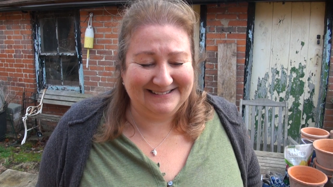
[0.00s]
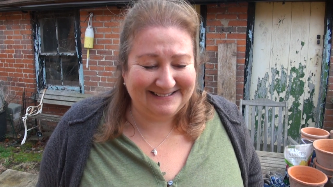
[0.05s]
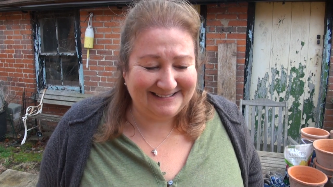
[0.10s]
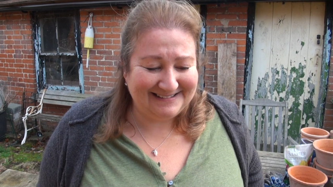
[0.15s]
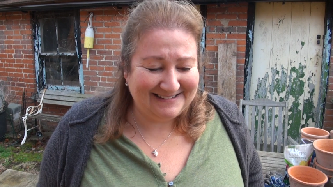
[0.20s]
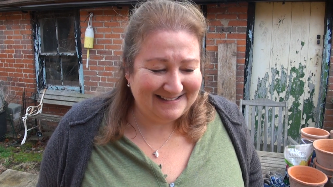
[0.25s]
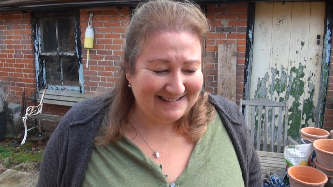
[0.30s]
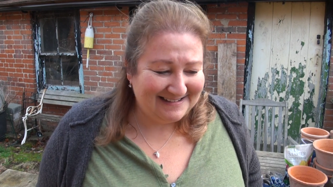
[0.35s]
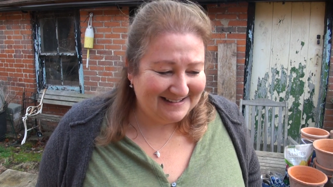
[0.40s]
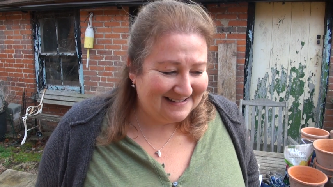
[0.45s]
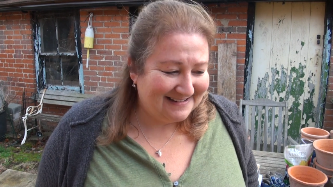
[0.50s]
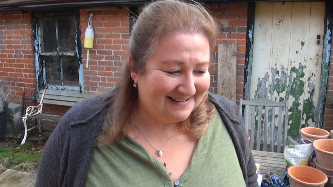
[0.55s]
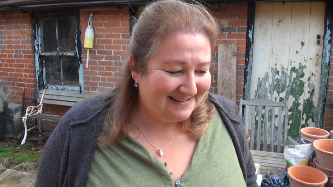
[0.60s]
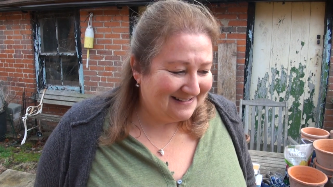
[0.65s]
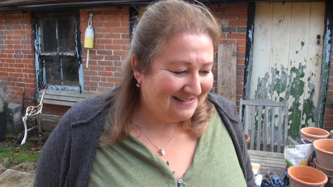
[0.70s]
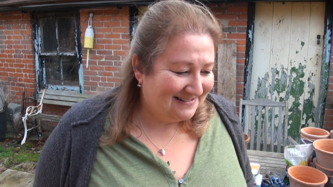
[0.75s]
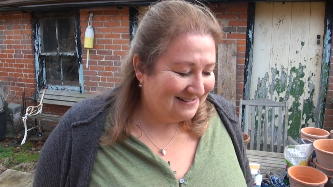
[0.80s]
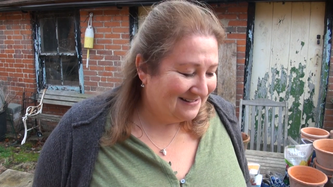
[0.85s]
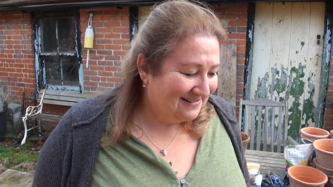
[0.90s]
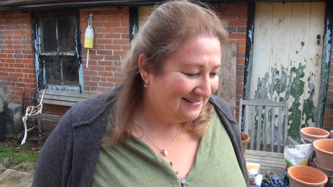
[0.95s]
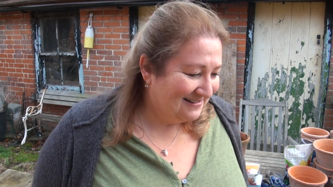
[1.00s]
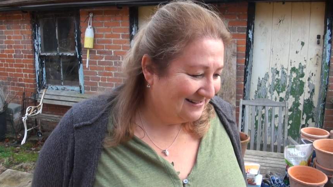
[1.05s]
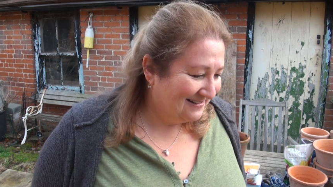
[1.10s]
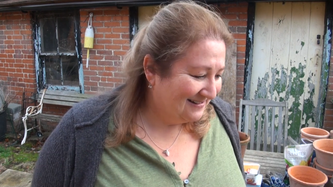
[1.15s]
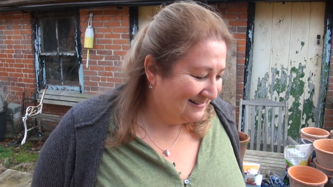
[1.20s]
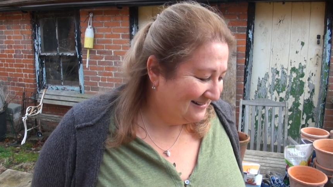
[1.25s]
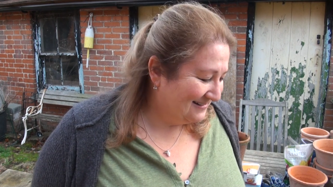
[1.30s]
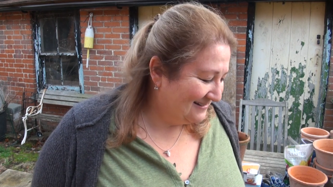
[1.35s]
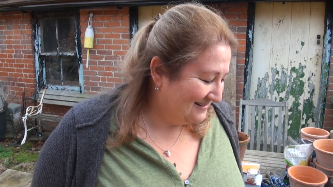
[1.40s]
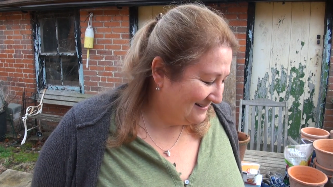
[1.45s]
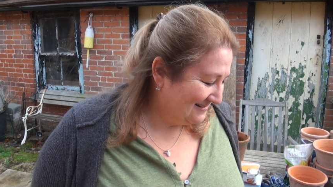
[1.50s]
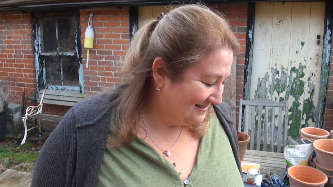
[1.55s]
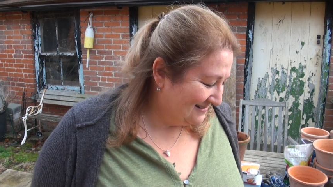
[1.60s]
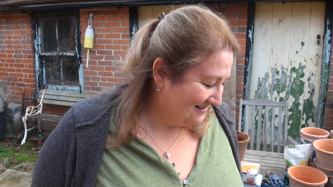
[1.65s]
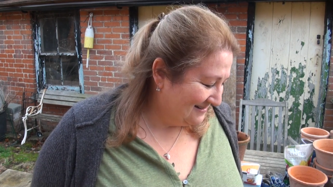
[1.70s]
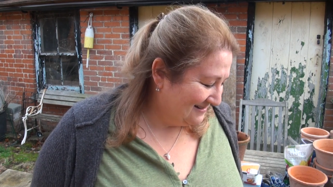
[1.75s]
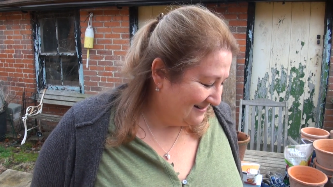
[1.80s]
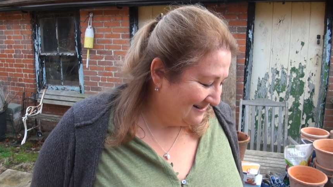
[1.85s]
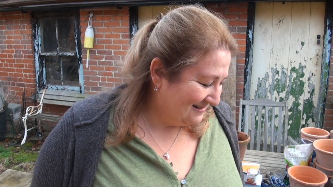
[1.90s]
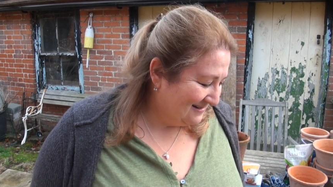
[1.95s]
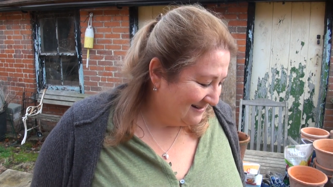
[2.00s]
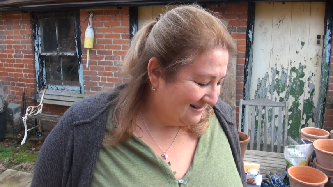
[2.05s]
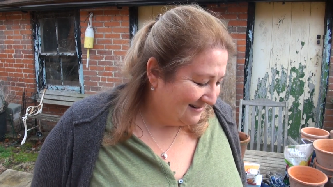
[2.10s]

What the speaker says: No one is speaking in this clip.